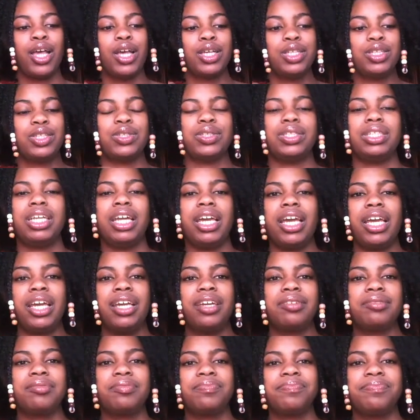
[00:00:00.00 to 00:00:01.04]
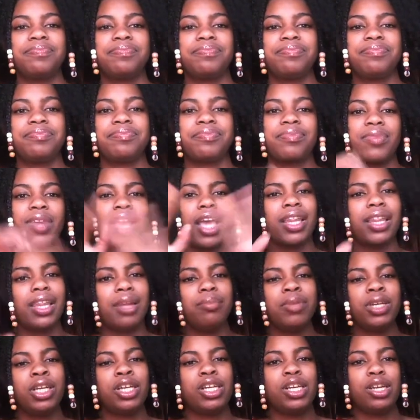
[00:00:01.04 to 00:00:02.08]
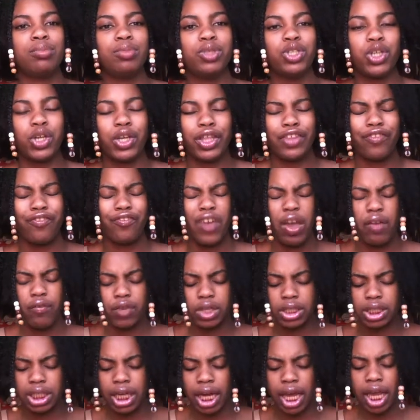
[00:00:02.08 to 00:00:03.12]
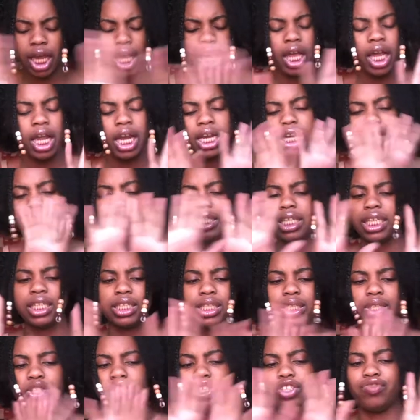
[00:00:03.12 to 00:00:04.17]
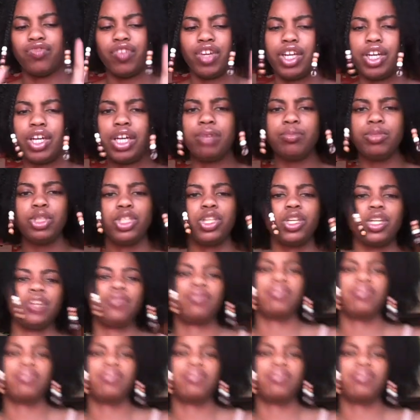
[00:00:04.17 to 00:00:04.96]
so today, let me show you the fit for today. Let's get into this video. Let me show you the